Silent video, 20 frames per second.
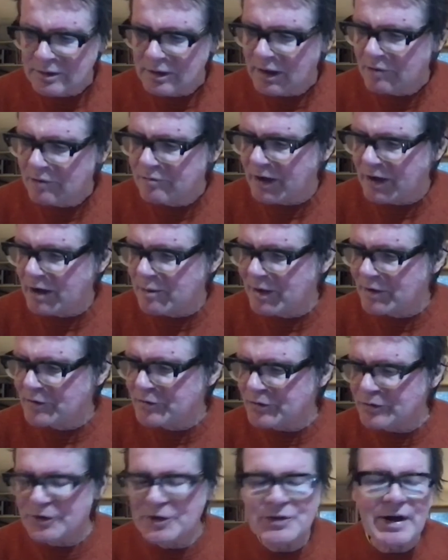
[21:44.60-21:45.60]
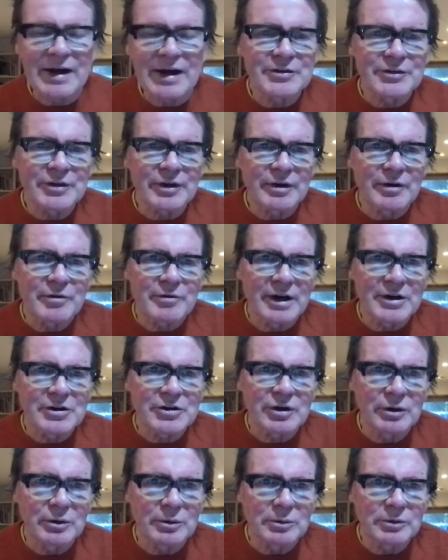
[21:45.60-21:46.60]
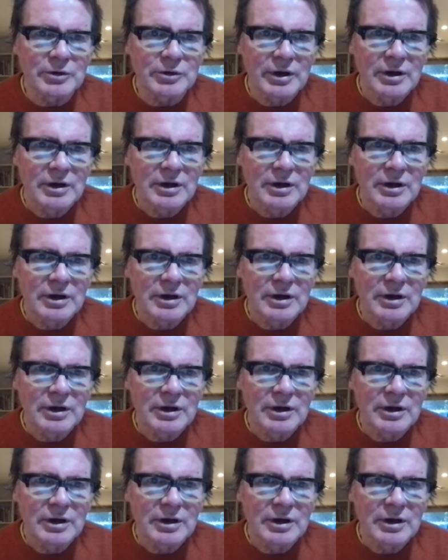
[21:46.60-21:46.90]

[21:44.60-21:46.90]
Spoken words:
environmental disaster threshold